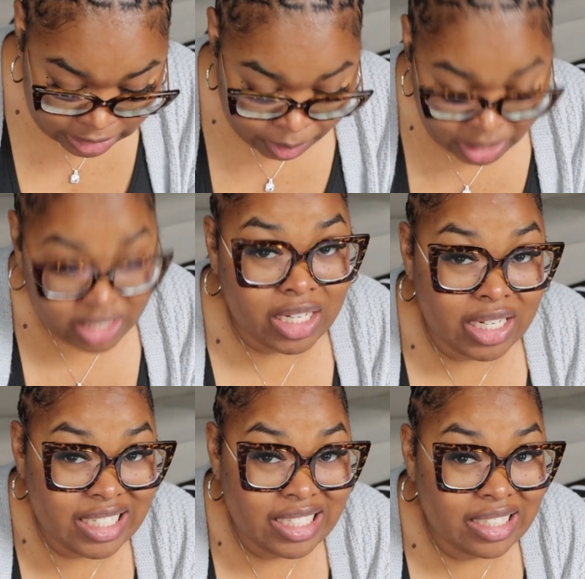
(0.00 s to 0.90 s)
sponsored
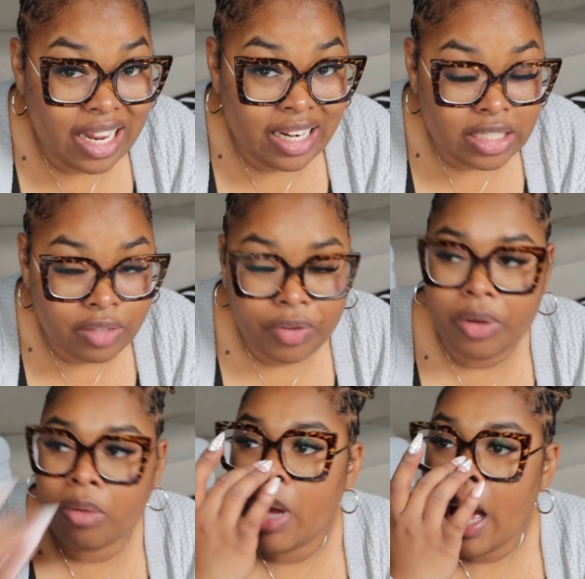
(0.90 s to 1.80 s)
content that I need to
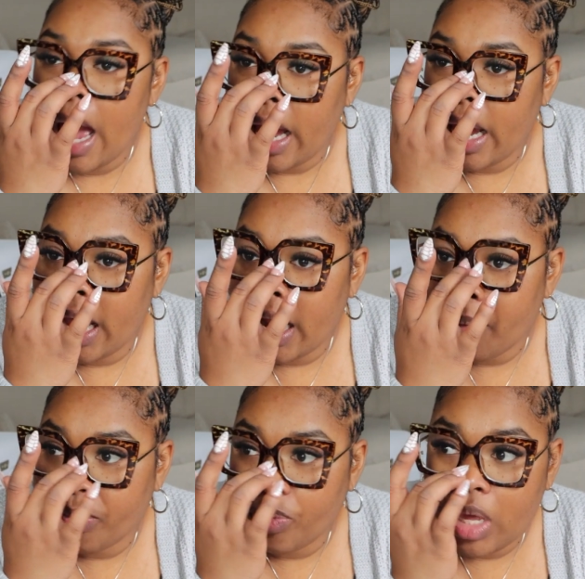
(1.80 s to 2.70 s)
film, and
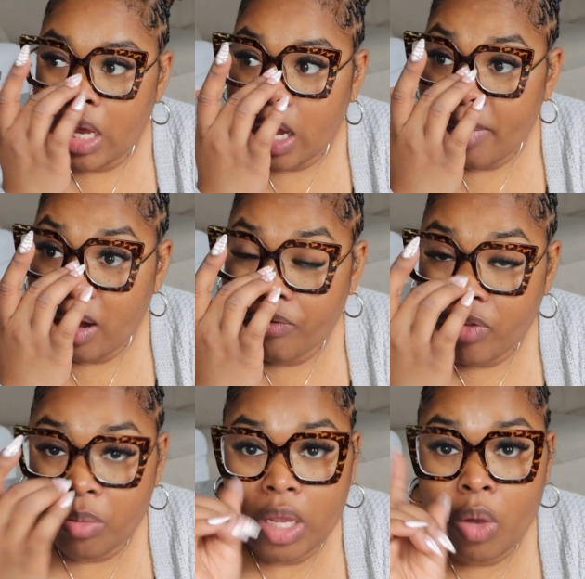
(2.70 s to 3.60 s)
I'm thinking about
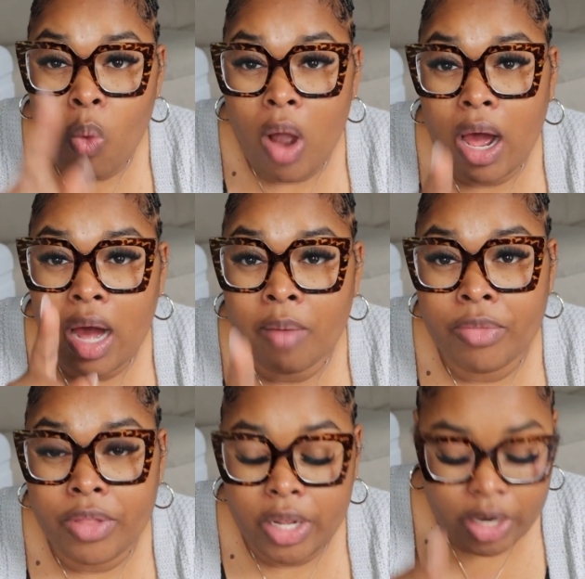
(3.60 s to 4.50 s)
filming it while I'm
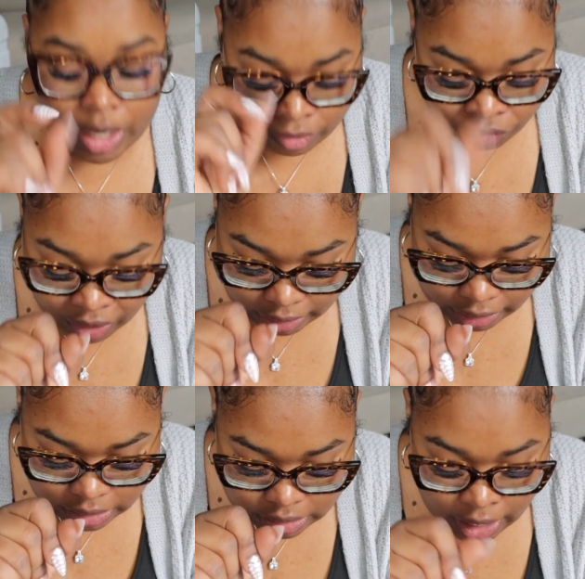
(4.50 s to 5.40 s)
there in
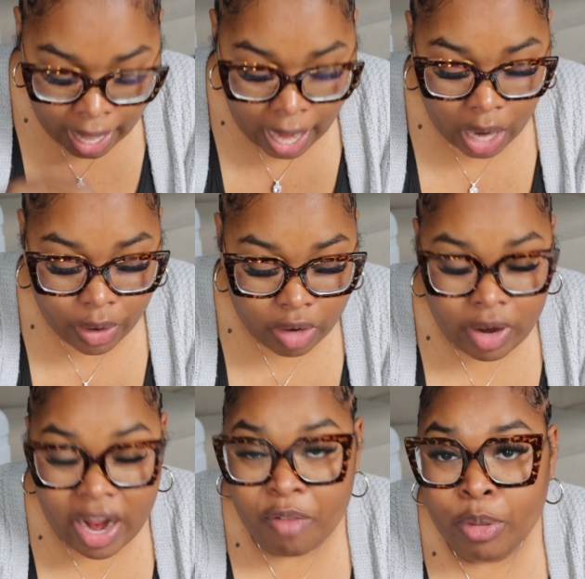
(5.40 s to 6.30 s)
Vegas.
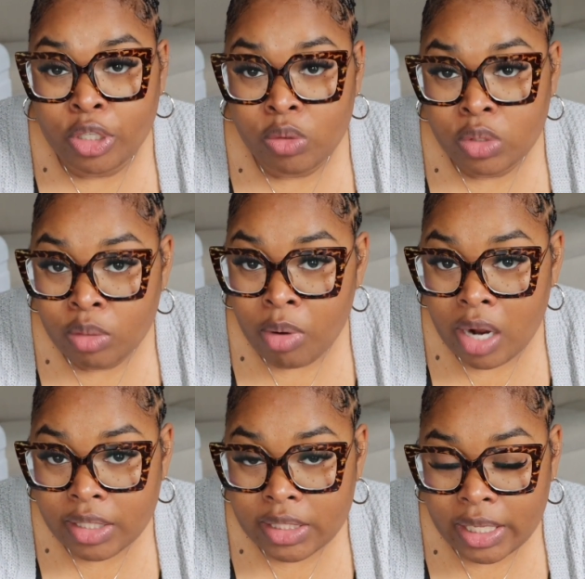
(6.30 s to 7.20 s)
However, I've been using the
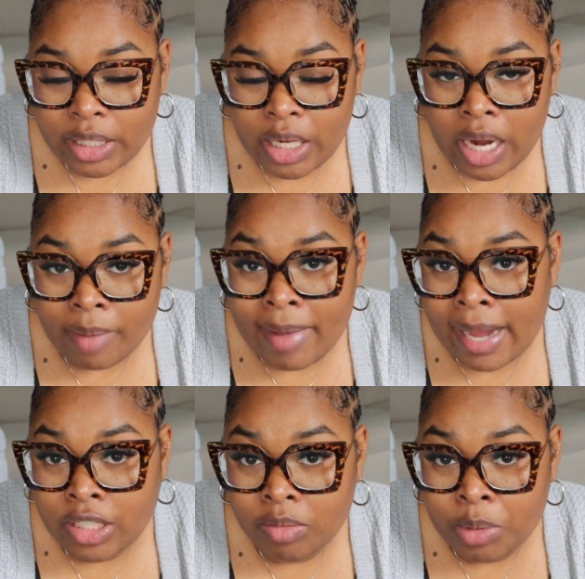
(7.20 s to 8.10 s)
products lately, and I've
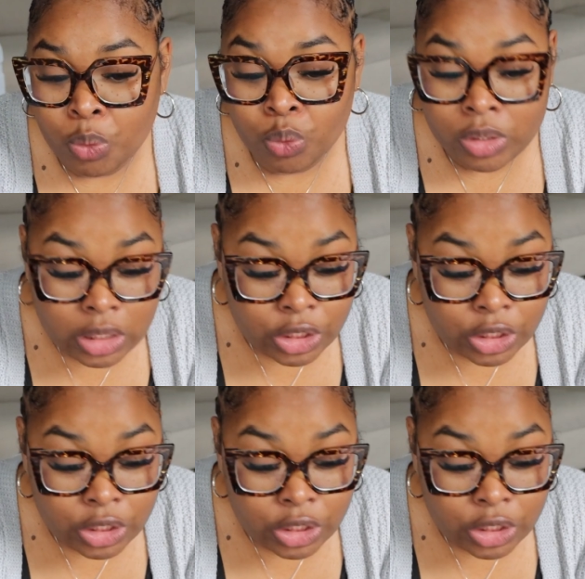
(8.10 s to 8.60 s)
actually been really